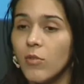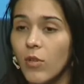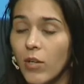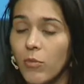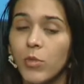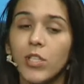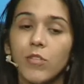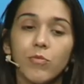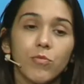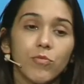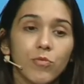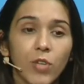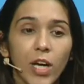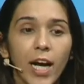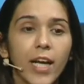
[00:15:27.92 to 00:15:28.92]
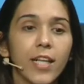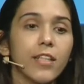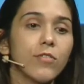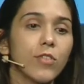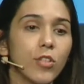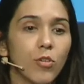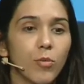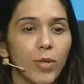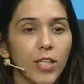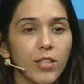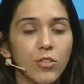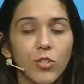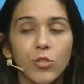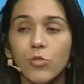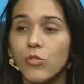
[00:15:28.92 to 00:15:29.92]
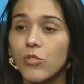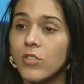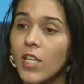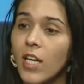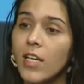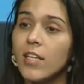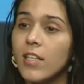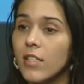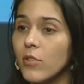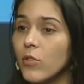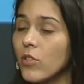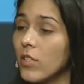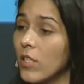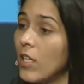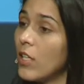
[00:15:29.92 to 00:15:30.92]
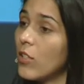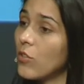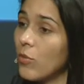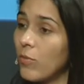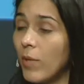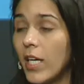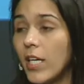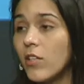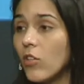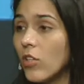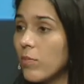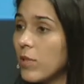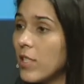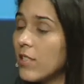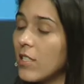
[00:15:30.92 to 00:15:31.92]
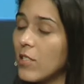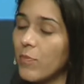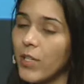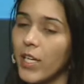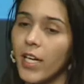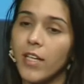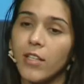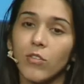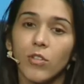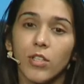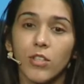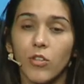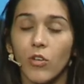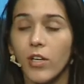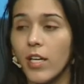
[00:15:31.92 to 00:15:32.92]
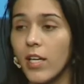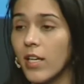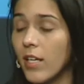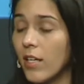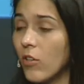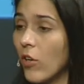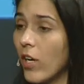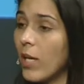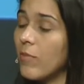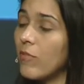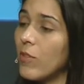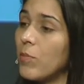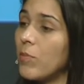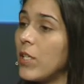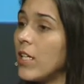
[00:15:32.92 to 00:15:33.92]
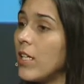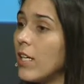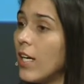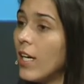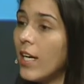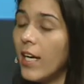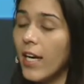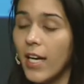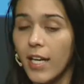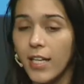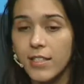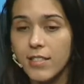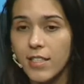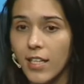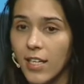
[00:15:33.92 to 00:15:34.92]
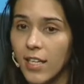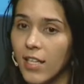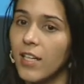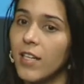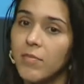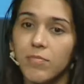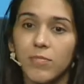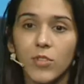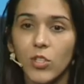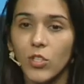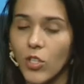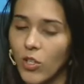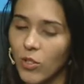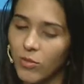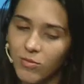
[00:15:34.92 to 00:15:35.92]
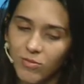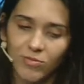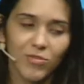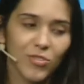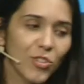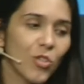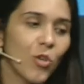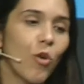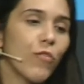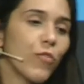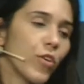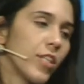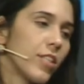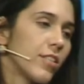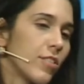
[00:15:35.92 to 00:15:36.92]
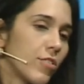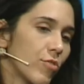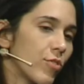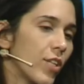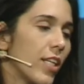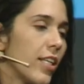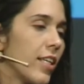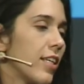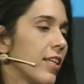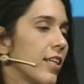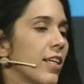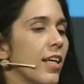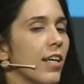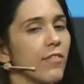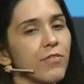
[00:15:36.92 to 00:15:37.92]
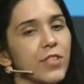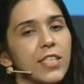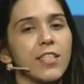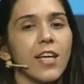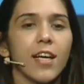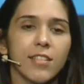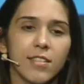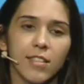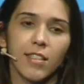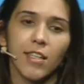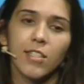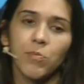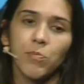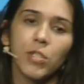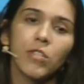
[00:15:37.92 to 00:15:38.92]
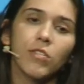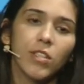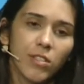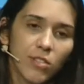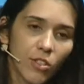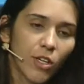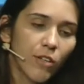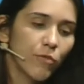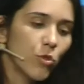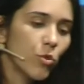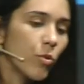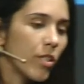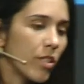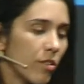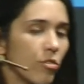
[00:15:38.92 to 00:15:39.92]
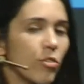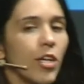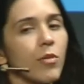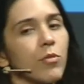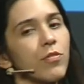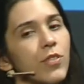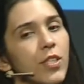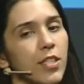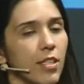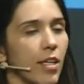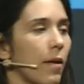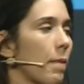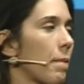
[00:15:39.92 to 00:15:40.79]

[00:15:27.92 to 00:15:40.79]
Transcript: we highly recommend you to take a look to make your business plan or your uh, your MVP and uh, you know go for it. It's really a fantastic experience of doing crowdfunding.